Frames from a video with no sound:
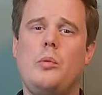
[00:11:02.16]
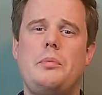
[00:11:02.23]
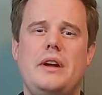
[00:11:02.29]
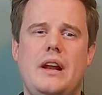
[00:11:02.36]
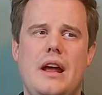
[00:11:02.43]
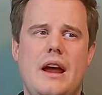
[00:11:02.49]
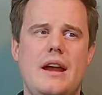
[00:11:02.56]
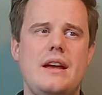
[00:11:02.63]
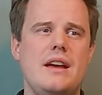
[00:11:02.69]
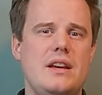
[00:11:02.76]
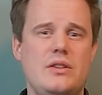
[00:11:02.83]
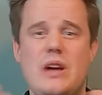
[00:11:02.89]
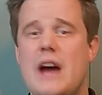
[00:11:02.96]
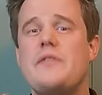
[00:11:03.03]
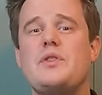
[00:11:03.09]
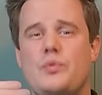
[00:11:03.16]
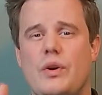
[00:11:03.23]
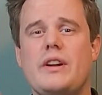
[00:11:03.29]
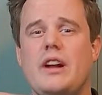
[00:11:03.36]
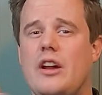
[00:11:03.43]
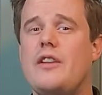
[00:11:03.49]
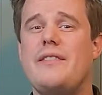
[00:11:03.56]
PLA, you have to run
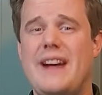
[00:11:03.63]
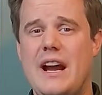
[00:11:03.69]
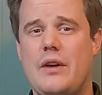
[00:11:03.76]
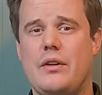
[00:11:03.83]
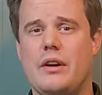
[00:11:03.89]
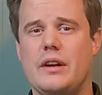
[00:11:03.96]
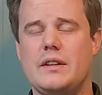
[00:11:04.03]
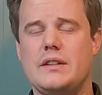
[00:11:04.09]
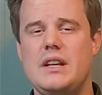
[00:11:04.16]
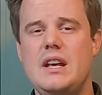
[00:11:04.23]
a lot of air on it.